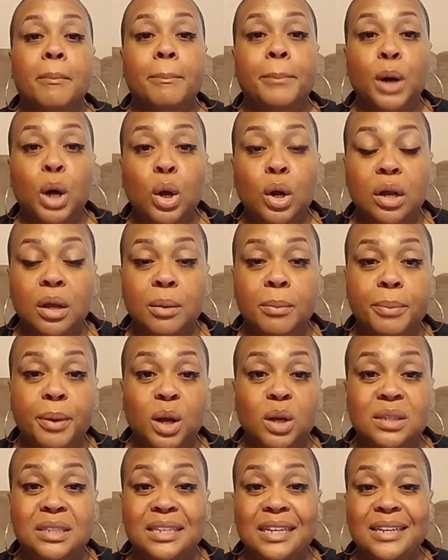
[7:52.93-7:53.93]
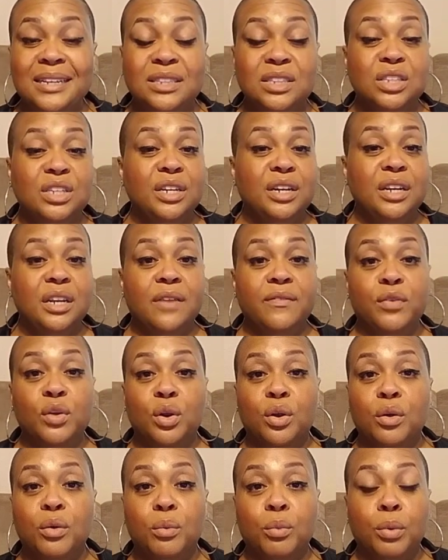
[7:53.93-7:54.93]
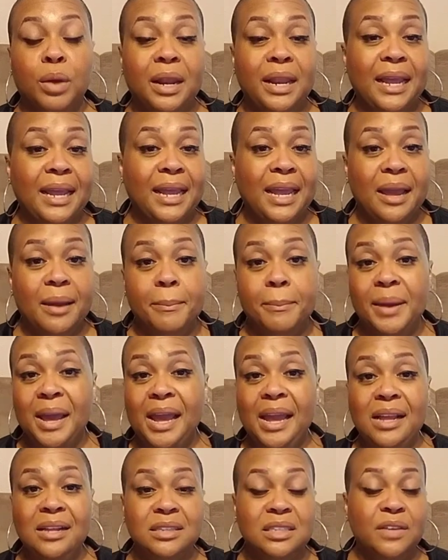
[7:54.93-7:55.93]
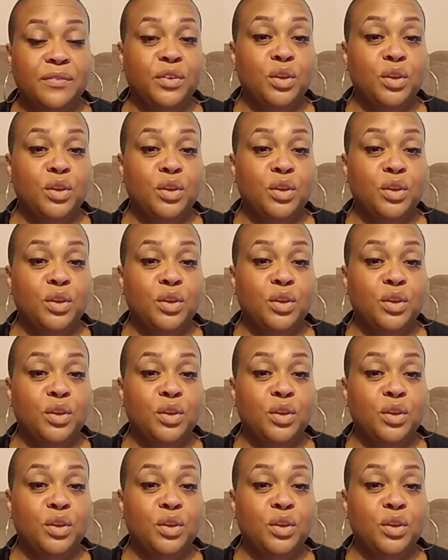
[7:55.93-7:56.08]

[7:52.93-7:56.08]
Bulk composing is good if you're running campaigns,